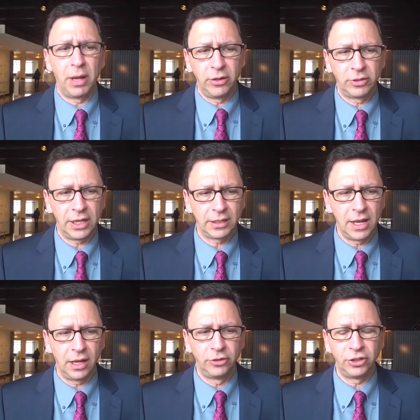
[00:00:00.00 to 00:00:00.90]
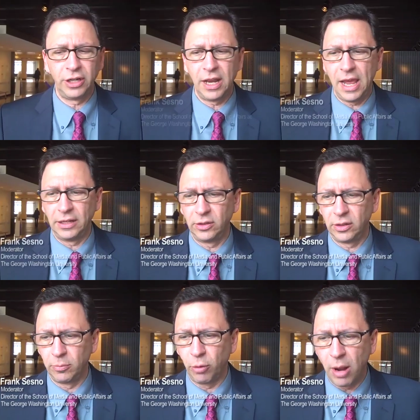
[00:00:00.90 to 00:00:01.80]
Biotechnology and
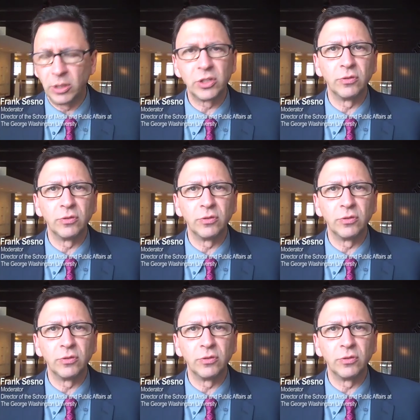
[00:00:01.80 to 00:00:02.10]
promise